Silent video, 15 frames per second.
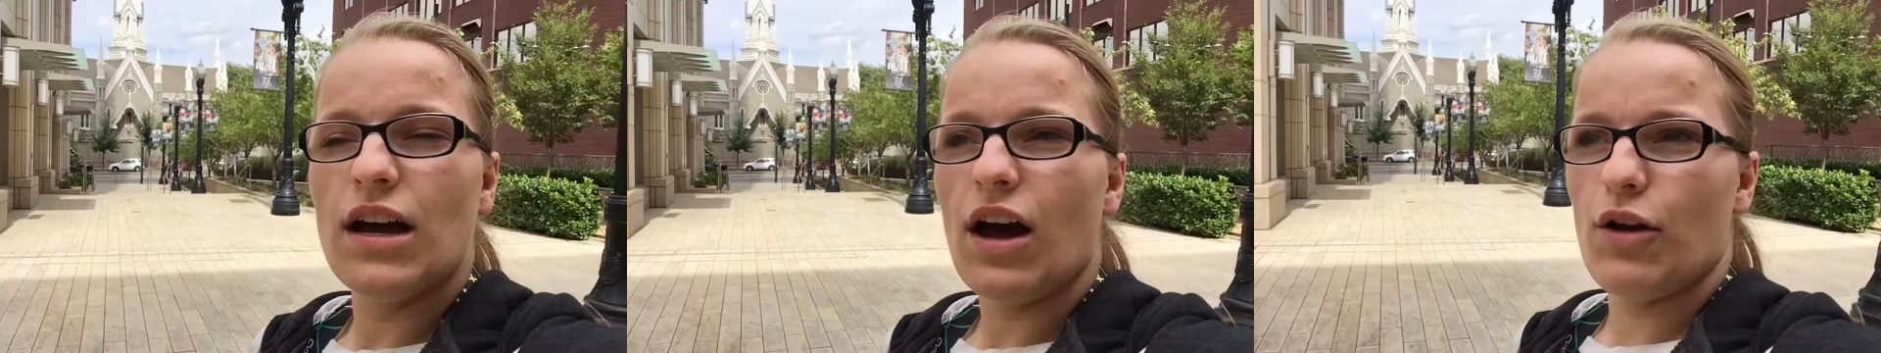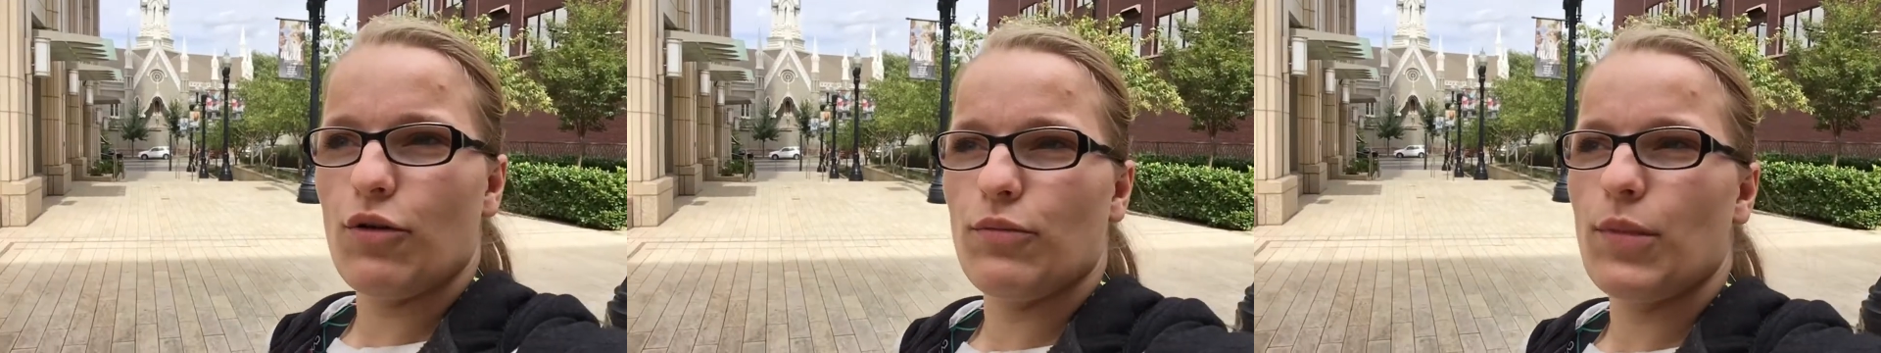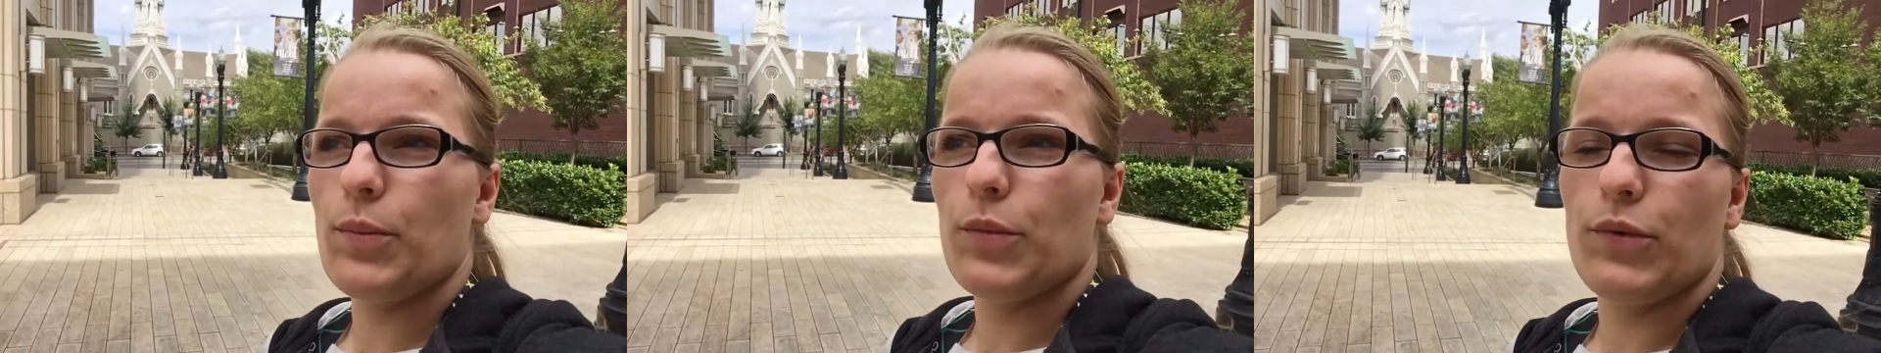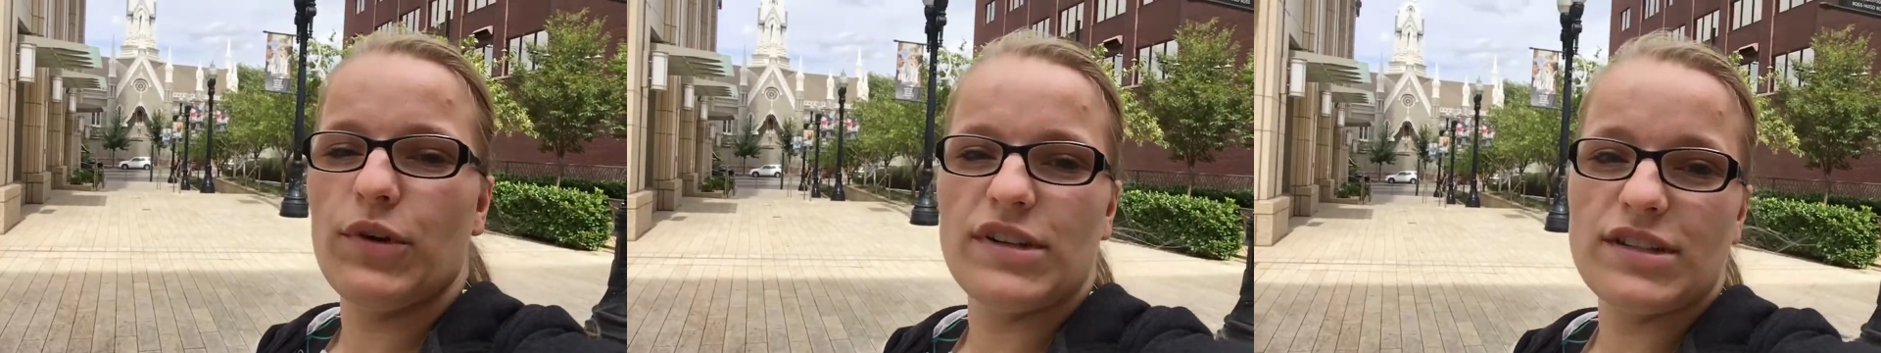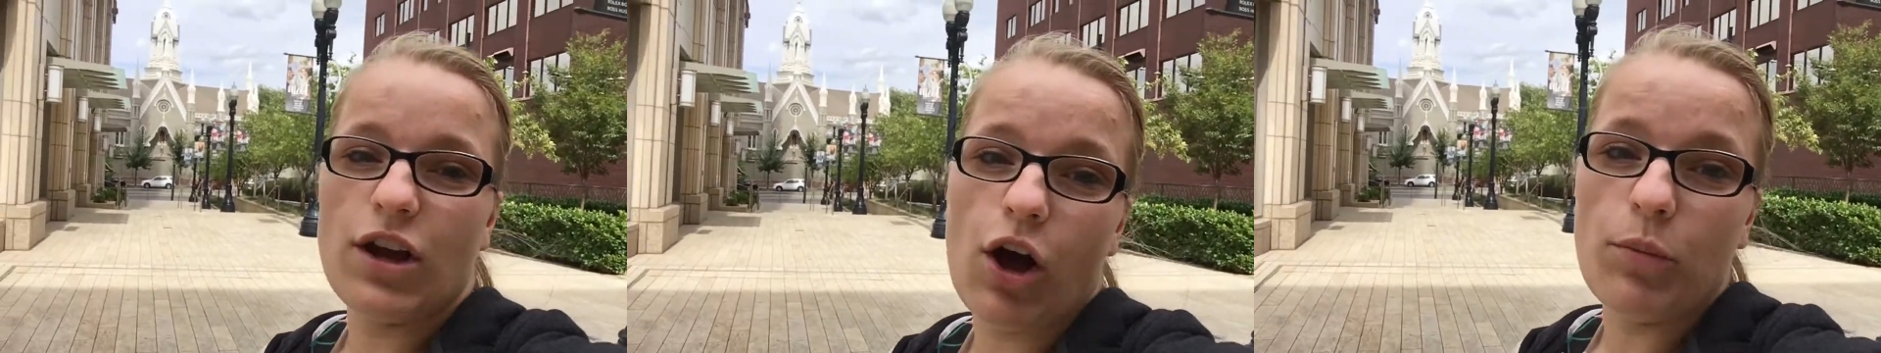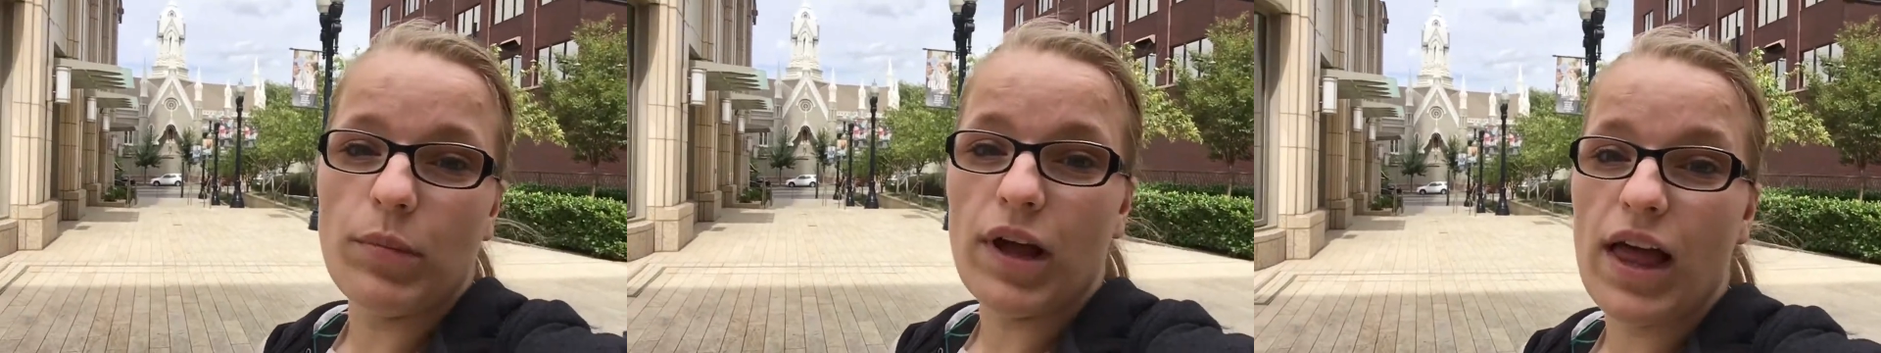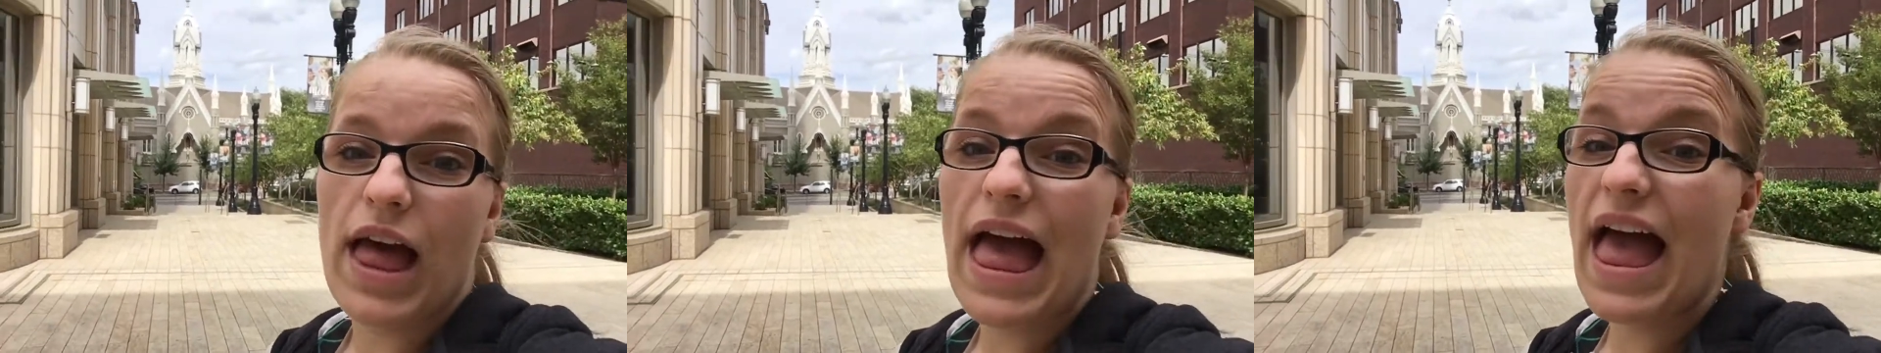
I don't remember what it's called but